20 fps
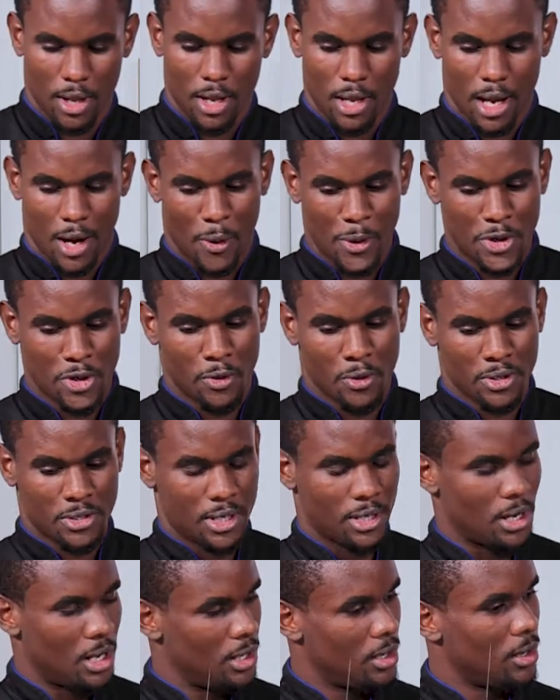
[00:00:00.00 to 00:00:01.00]
when you notice,
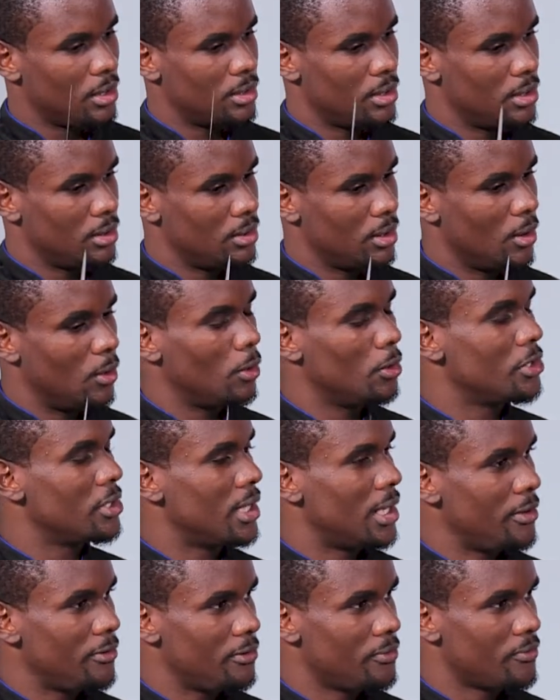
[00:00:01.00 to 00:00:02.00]
I got the older
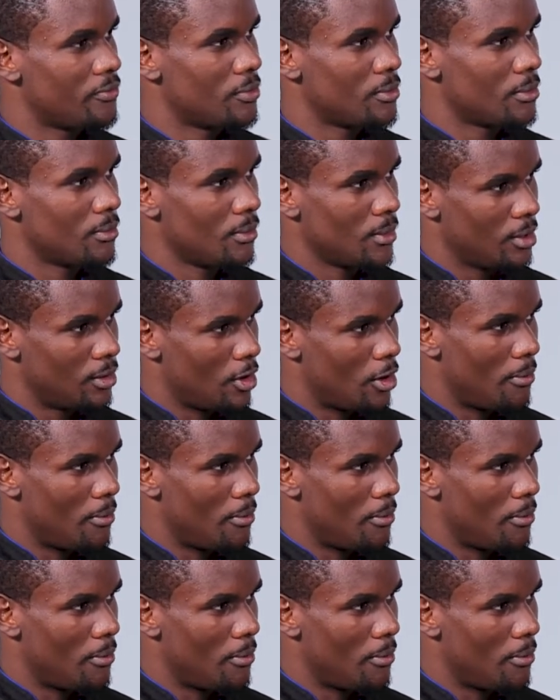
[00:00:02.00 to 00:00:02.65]
knife. Got